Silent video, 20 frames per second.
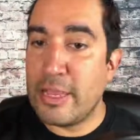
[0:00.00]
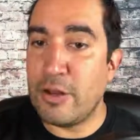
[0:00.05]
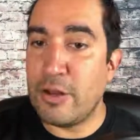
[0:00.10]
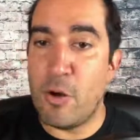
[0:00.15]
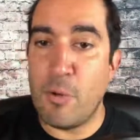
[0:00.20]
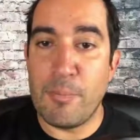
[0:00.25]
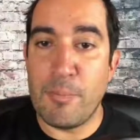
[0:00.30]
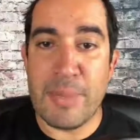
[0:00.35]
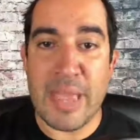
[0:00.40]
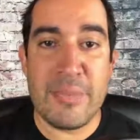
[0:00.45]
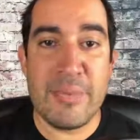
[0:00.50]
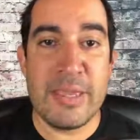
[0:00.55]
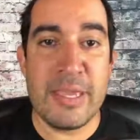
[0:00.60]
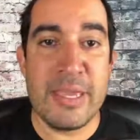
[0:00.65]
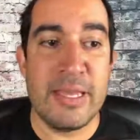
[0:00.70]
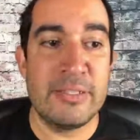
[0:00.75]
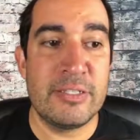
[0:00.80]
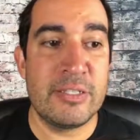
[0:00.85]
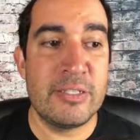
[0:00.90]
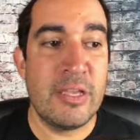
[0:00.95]

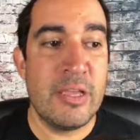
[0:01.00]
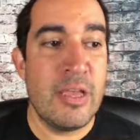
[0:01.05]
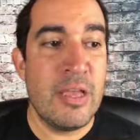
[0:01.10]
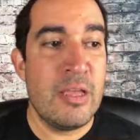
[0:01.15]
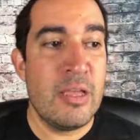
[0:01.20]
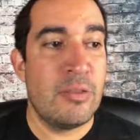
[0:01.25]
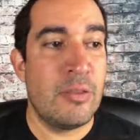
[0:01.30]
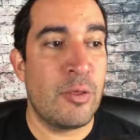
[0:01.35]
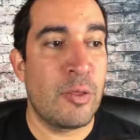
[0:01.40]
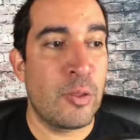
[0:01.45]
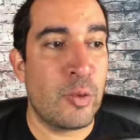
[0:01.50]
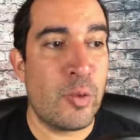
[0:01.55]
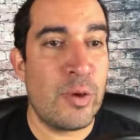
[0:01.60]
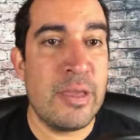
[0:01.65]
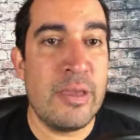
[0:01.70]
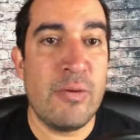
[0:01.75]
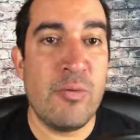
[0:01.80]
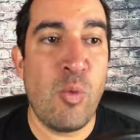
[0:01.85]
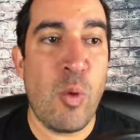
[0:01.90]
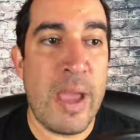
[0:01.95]
maybe it's the
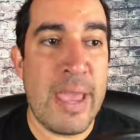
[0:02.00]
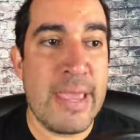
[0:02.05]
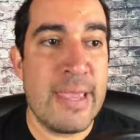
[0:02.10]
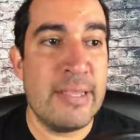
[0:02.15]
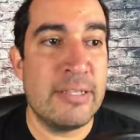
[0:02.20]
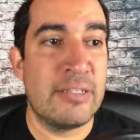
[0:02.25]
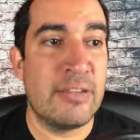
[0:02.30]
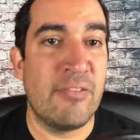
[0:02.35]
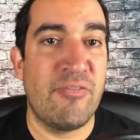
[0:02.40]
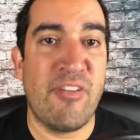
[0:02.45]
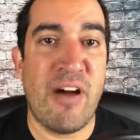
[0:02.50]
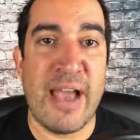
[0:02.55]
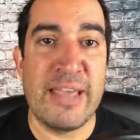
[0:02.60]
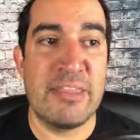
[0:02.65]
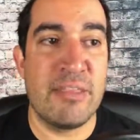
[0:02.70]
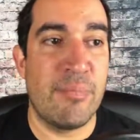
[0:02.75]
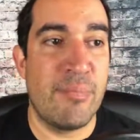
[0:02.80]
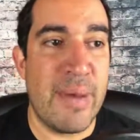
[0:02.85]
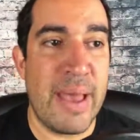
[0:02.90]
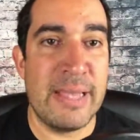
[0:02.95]
3 ways to
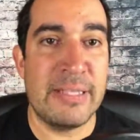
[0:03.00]
find the